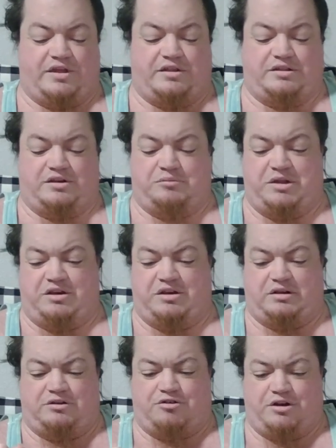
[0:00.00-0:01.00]
that and then
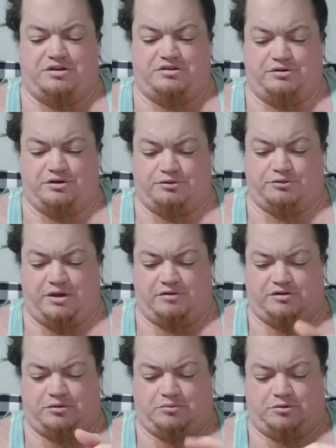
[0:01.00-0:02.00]
immediately try to do another
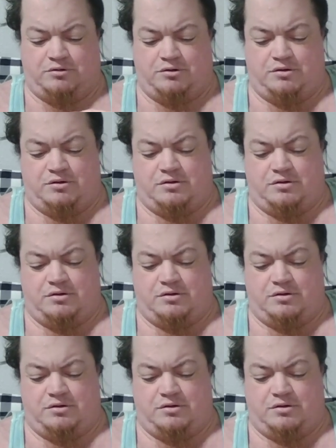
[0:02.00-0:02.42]
half double.